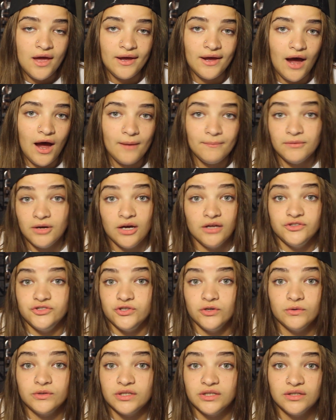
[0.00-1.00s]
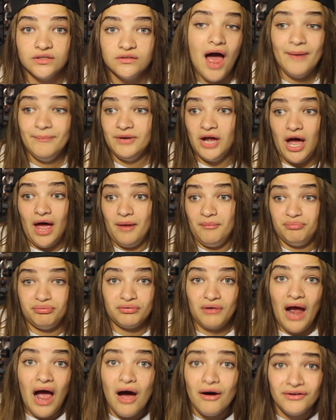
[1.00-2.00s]
I'm not joking. I'm not
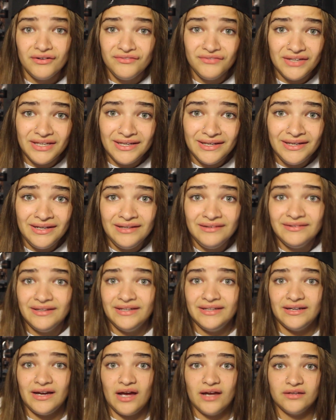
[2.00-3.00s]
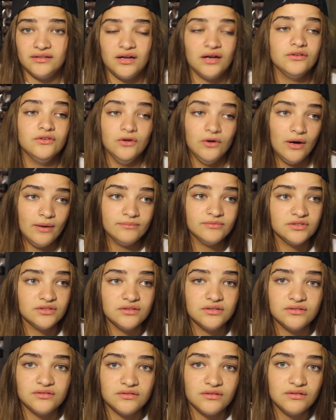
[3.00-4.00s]
proud of it. Like, I, know I'm
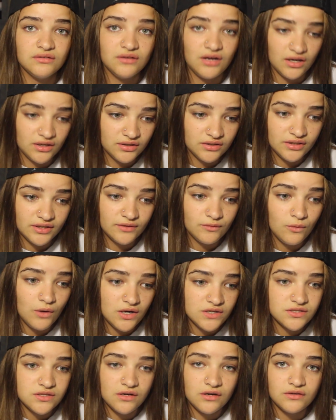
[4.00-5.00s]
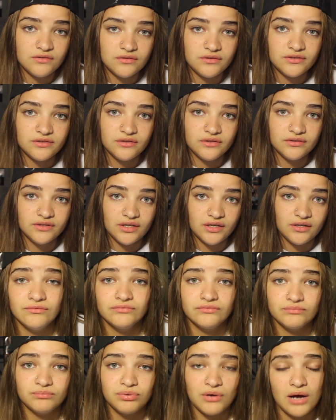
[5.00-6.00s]
serious though. I could like watch Law & Order all day.
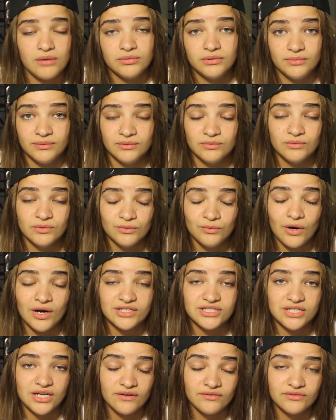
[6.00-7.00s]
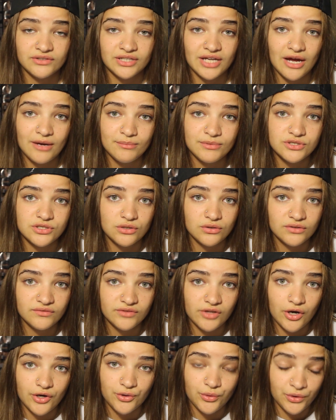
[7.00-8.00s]
Probably rewatch every episode of
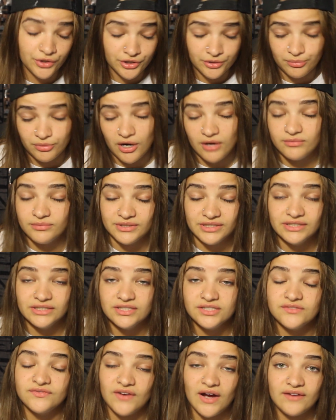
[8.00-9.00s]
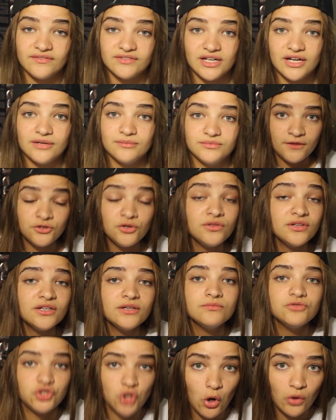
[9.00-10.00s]
Law & Order probably at least five times. Do you think
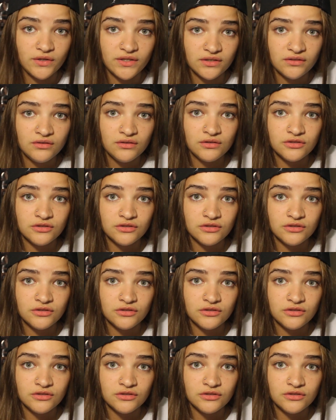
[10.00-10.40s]
I'm joking?